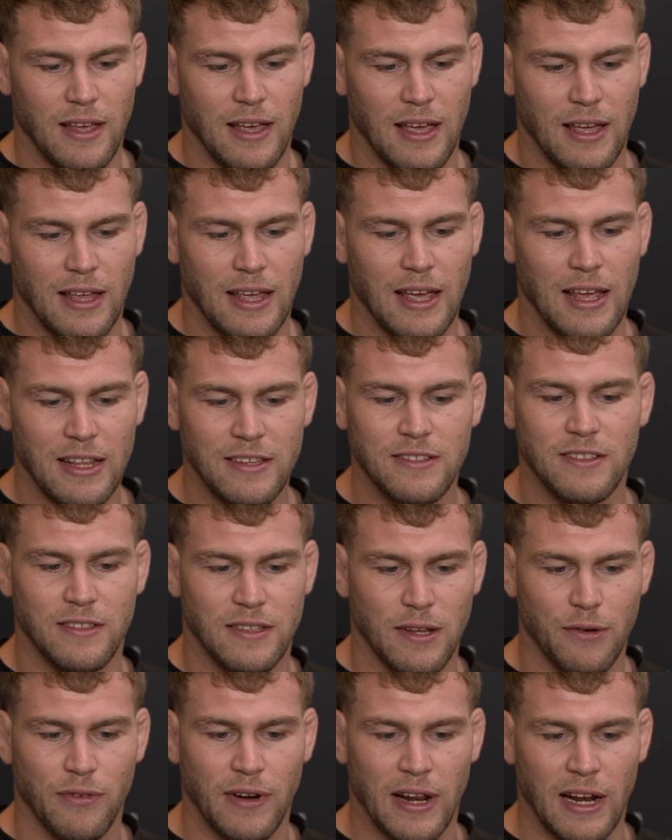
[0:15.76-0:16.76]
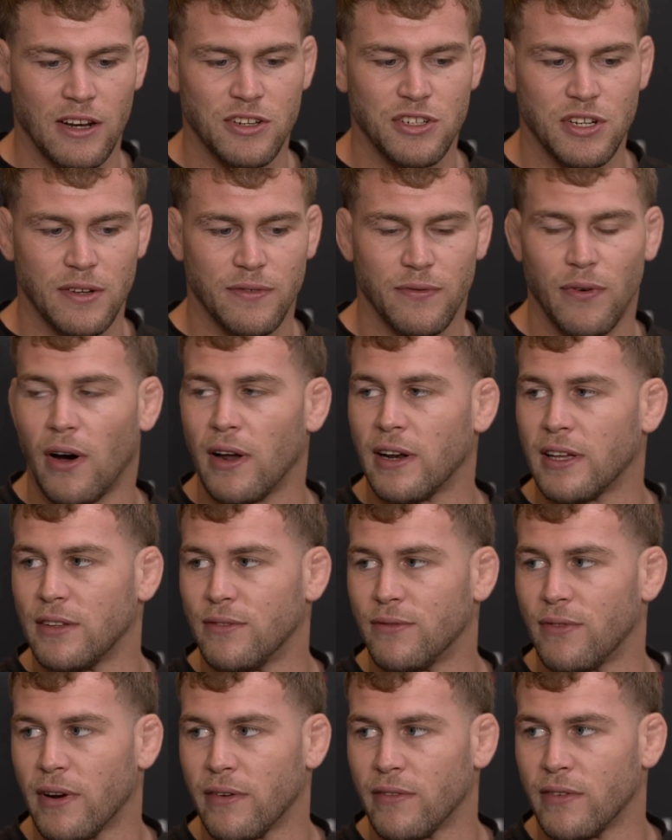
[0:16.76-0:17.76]
it is a different energy fighting in
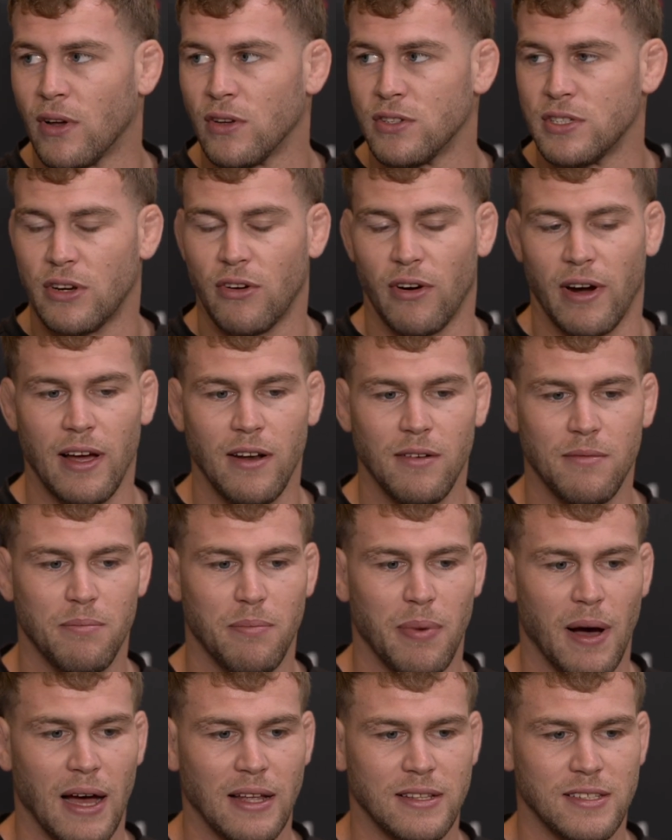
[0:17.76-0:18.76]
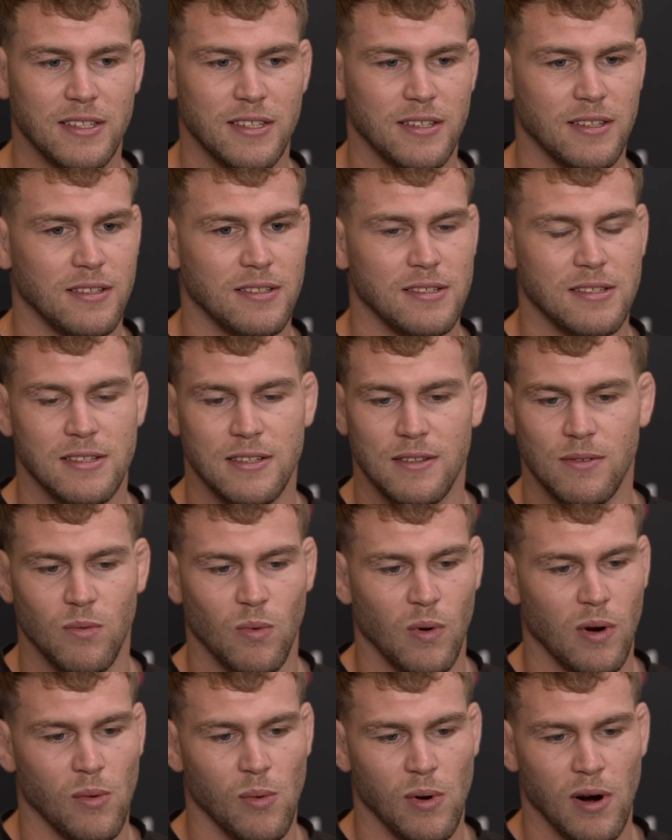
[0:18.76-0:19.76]
front of an Aussie crowd, but
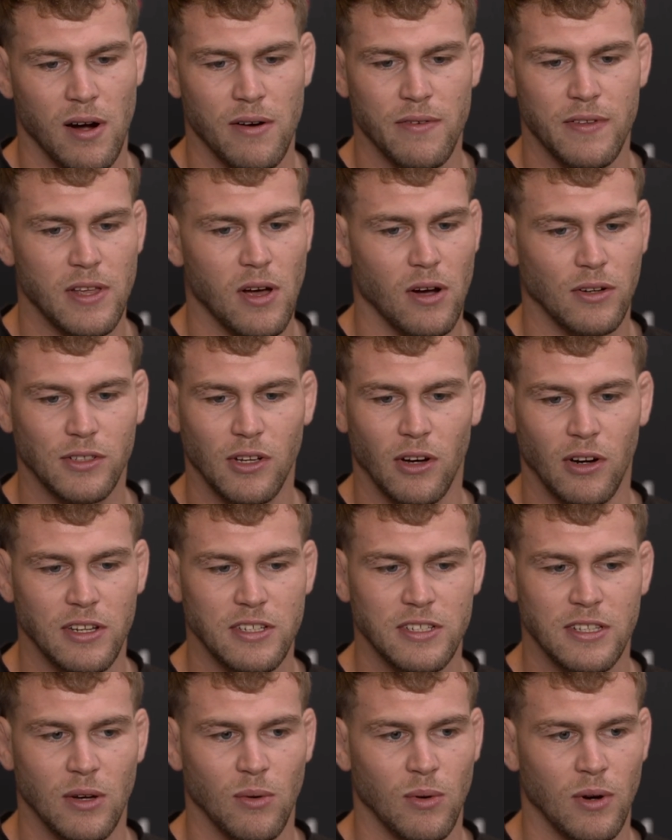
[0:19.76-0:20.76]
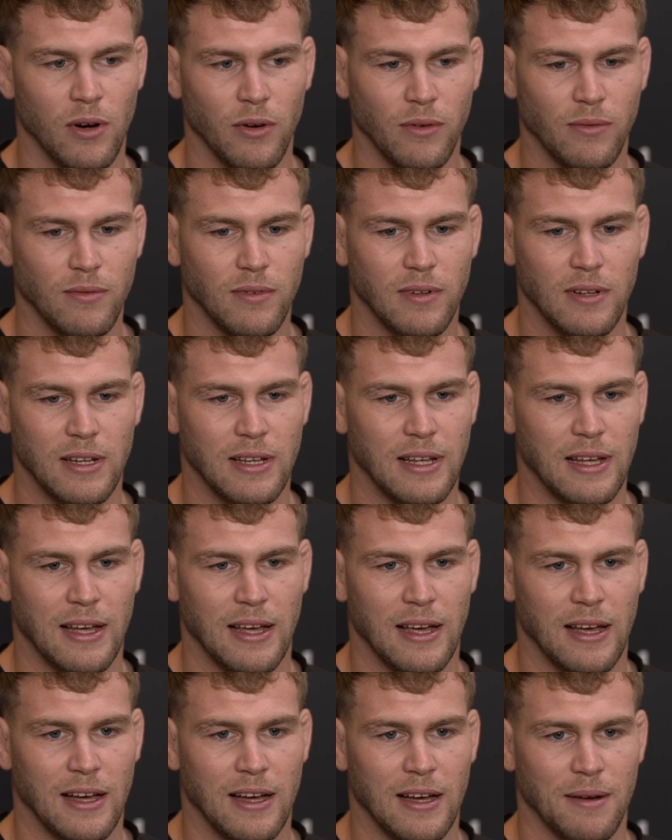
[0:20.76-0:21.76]
wherever the octagon is in the world,
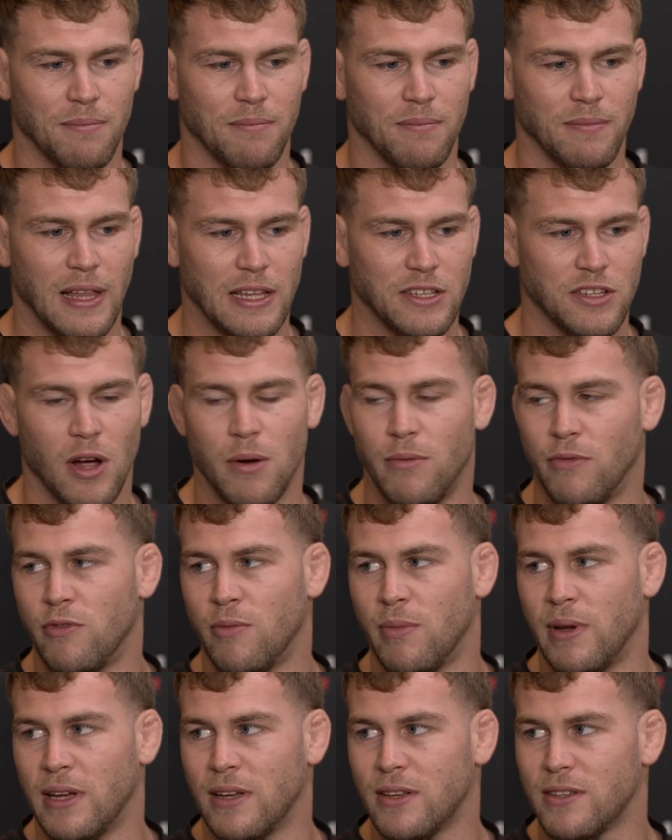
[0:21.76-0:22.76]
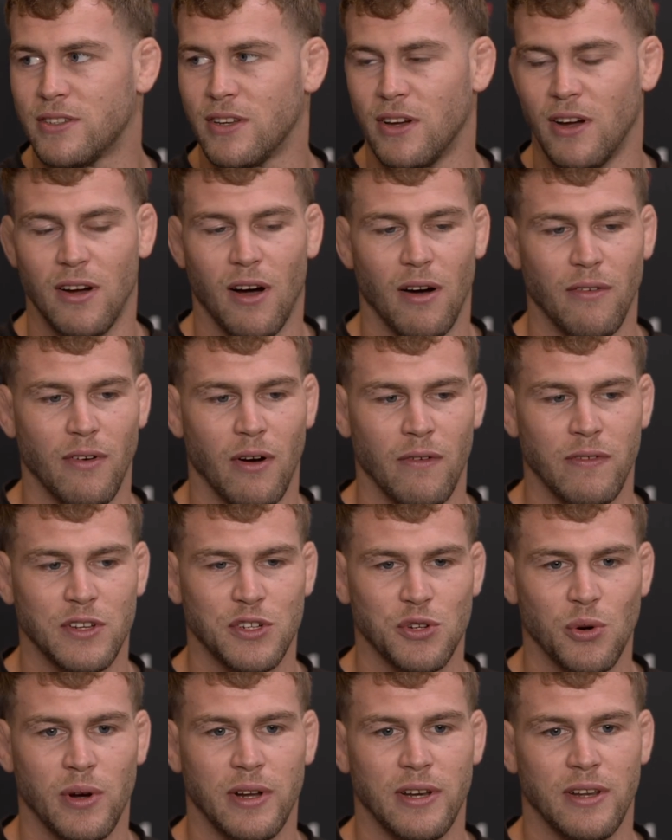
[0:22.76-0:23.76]
that's home for me. So I've
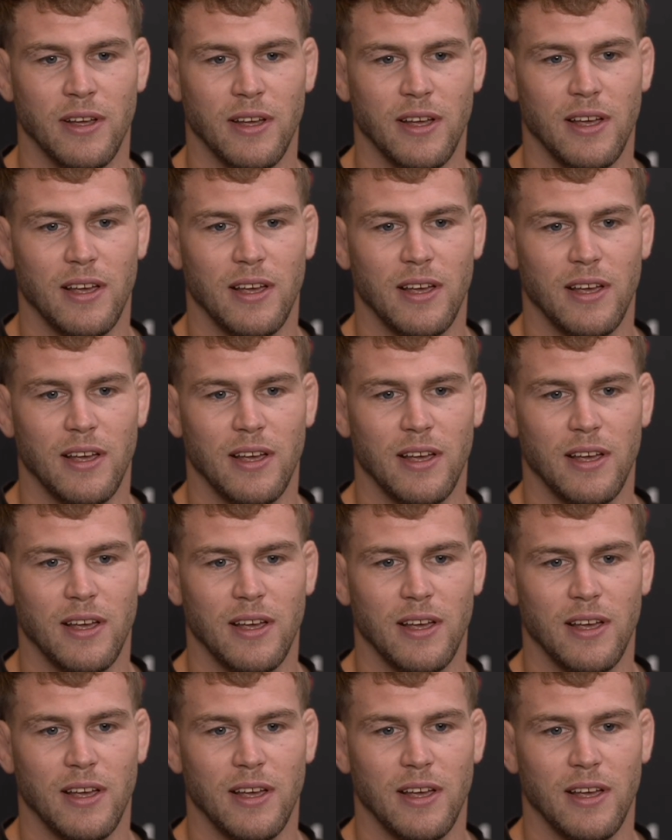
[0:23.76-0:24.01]
enjoyed,